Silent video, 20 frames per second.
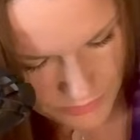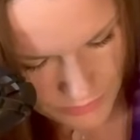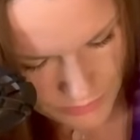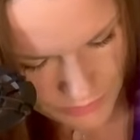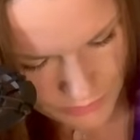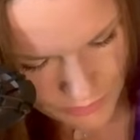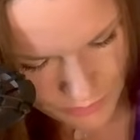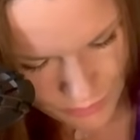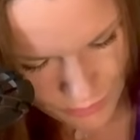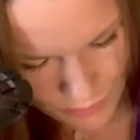
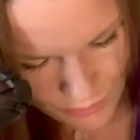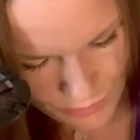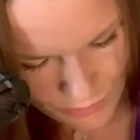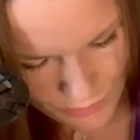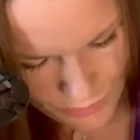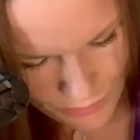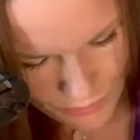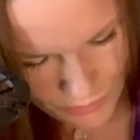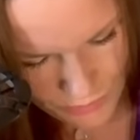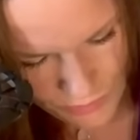
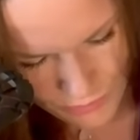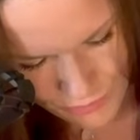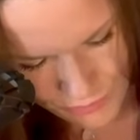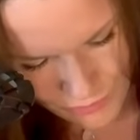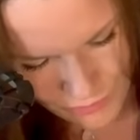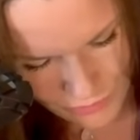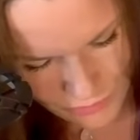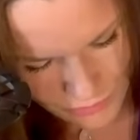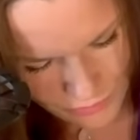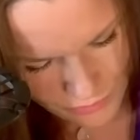
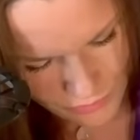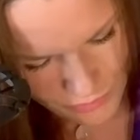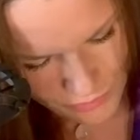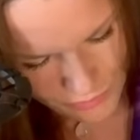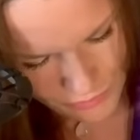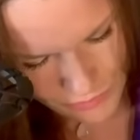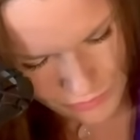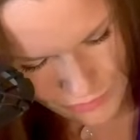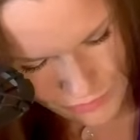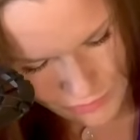
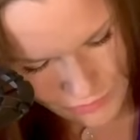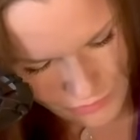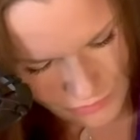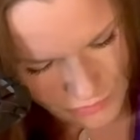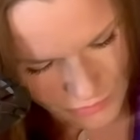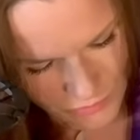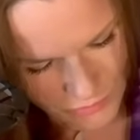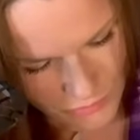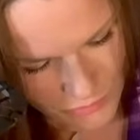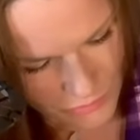
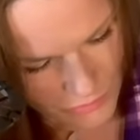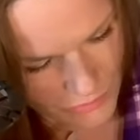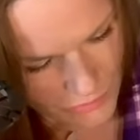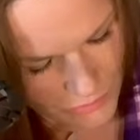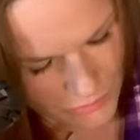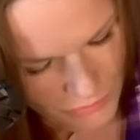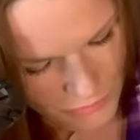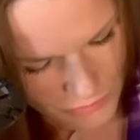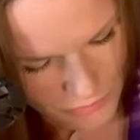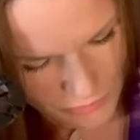
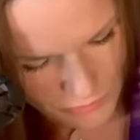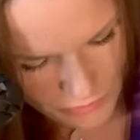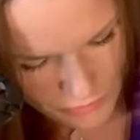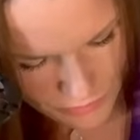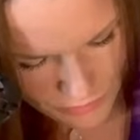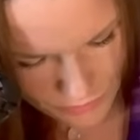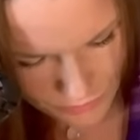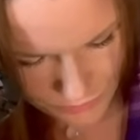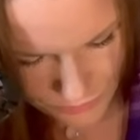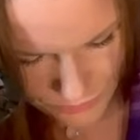
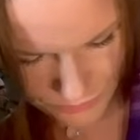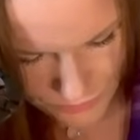Nobody speaks.